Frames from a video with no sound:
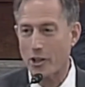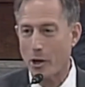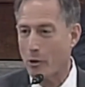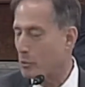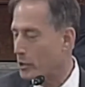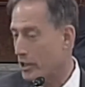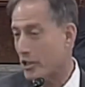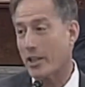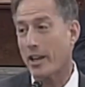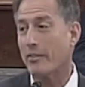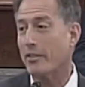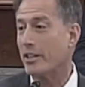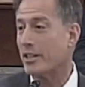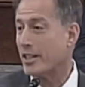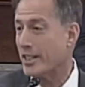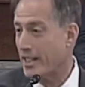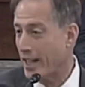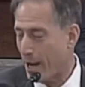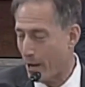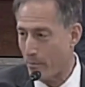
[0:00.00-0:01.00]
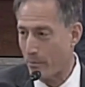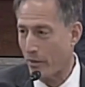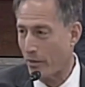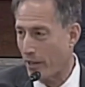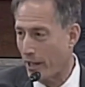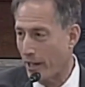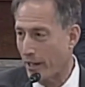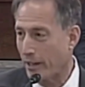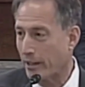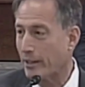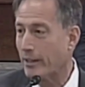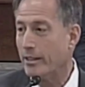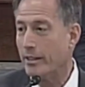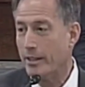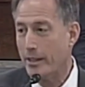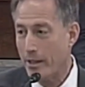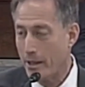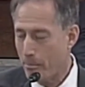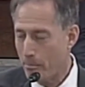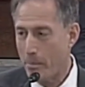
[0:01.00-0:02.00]
and we said the same thing
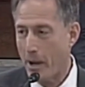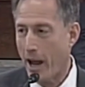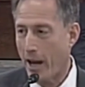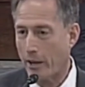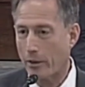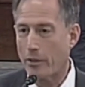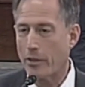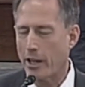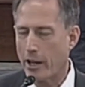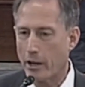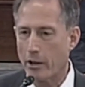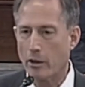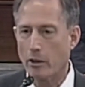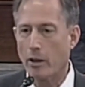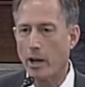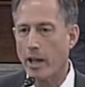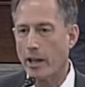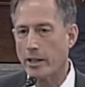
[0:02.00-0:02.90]
back there.